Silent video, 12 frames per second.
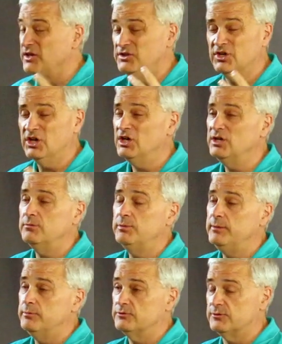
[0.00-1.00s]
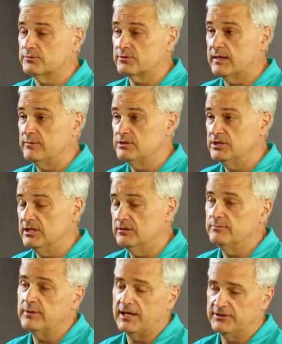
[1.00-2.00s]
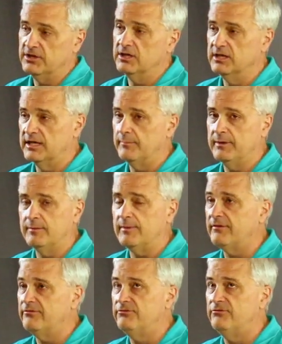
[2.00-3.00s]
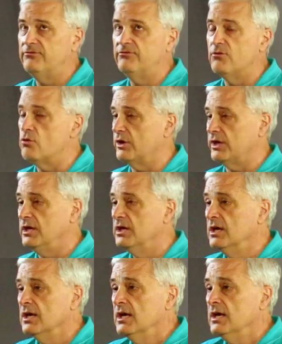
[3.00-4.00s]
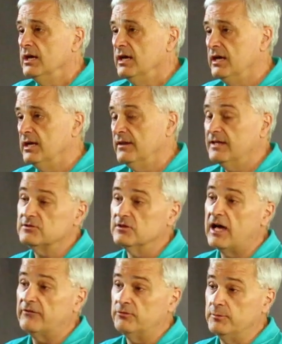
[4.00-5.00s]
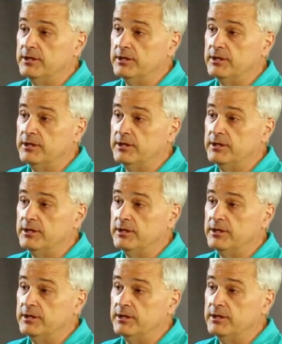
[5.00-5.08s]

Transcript: a ton of people subscribe to the channel. A ton, I mean about 40. And that's a lot for